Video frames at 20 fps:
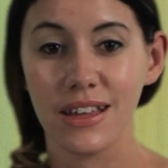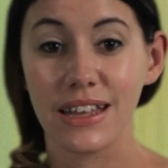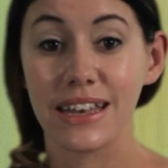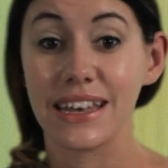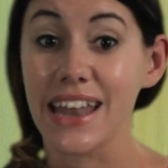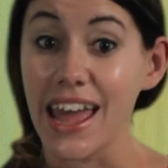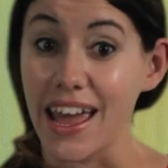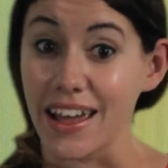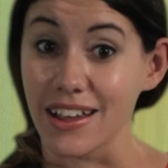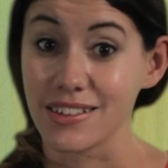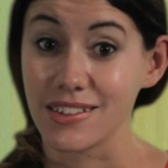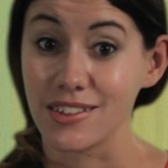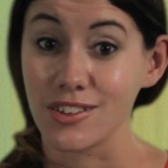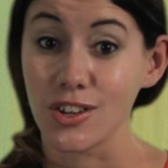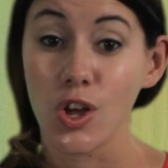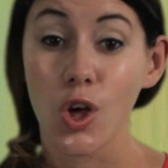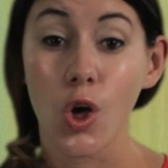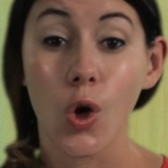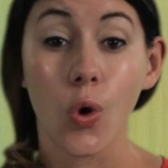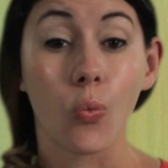Next,
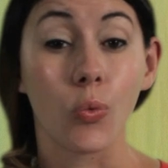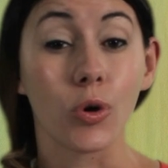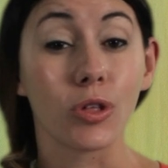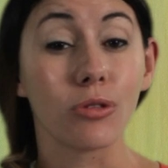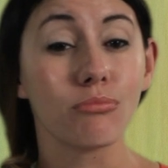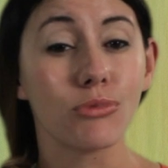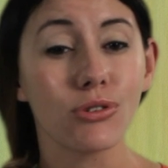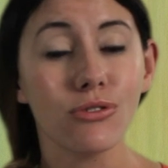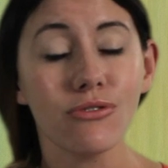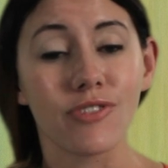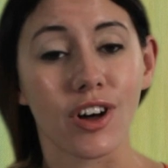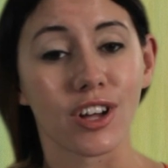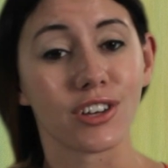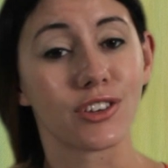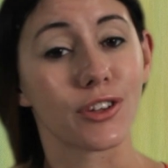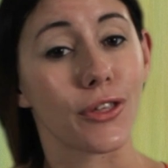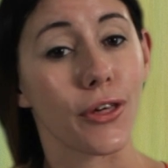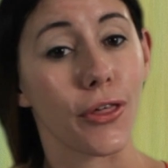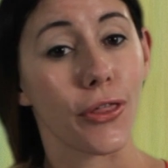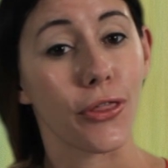we'll move on
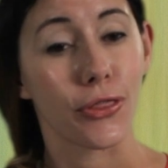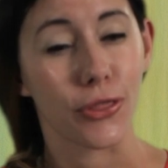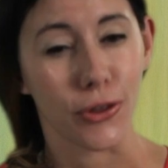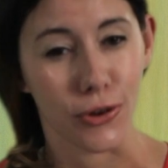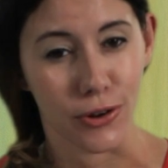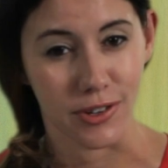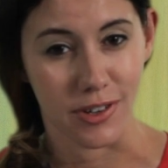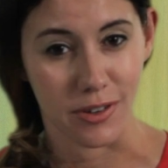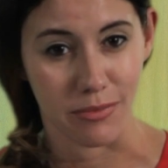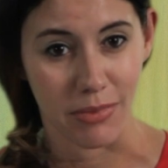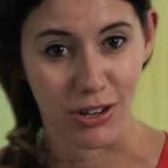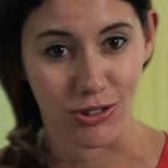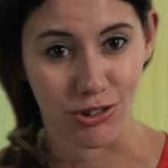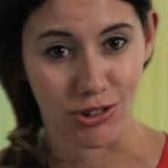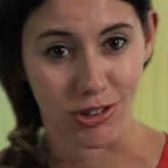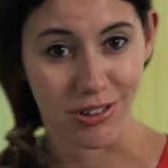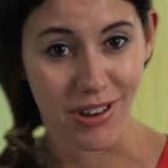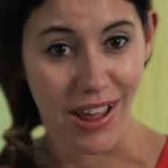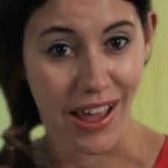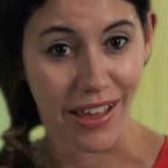to the third
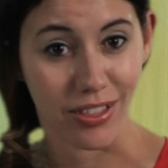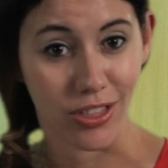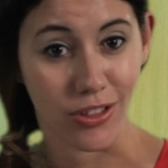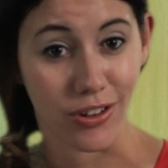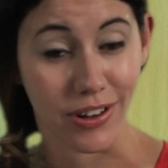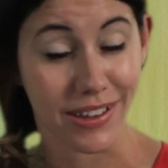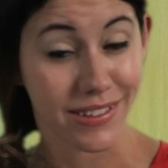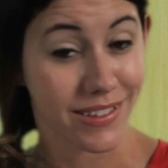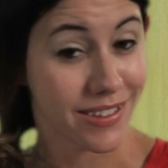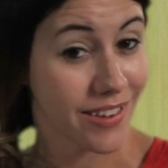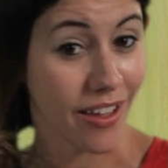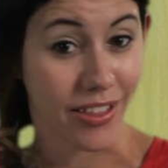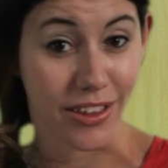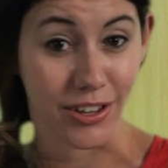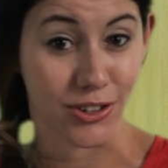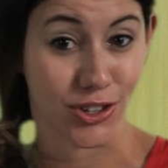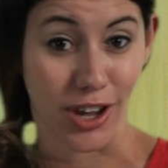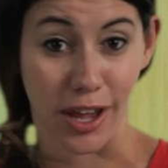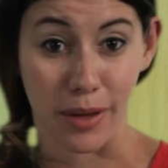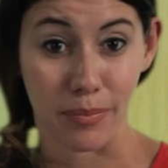dimension and look at
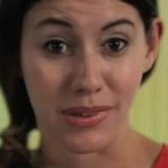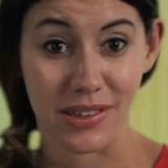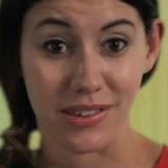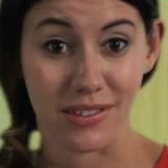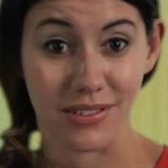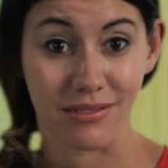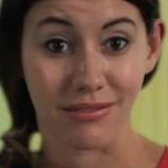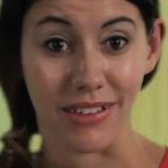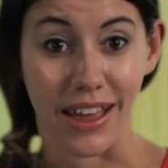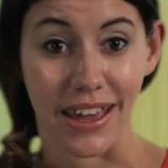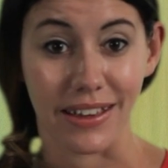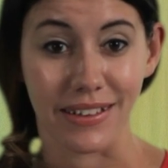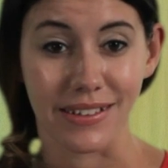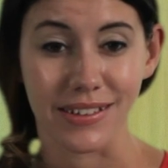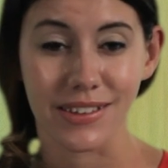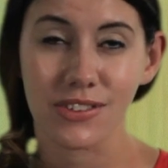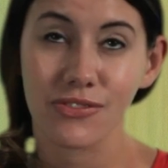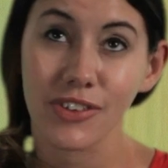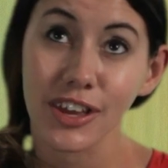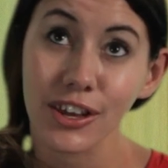solid shapes, like
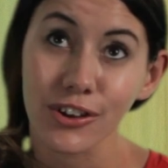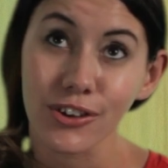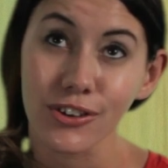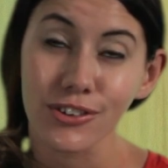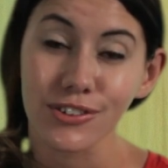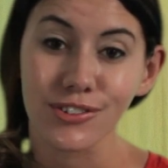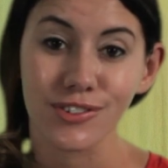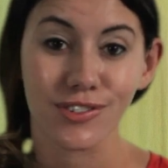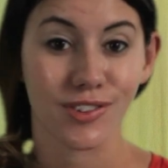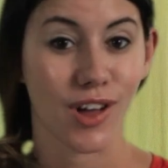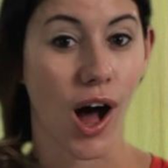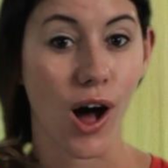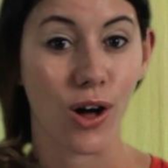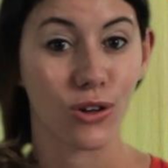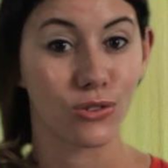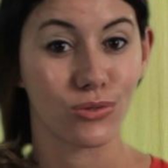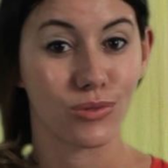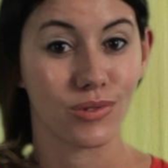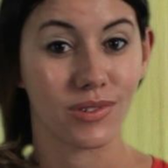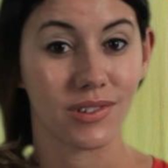spheres,
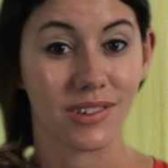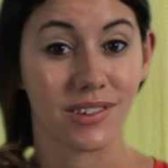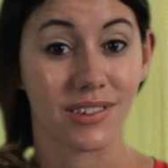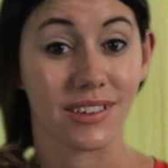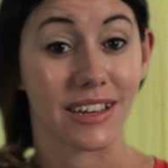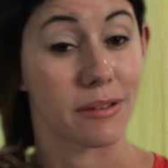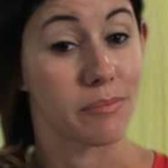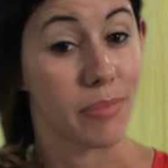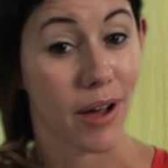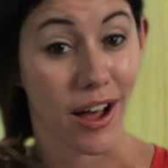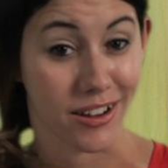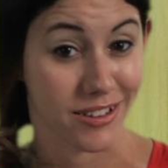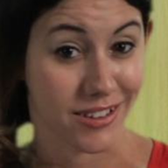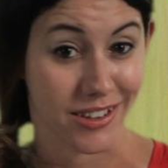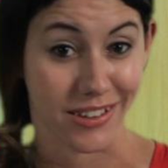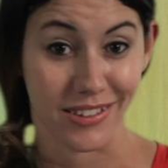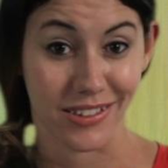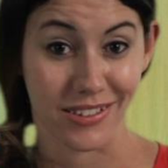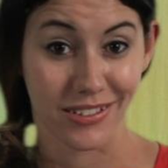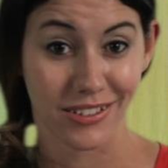cones, and
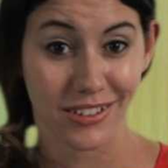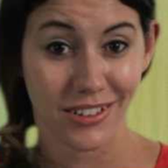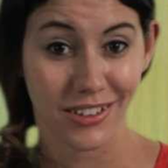boxes.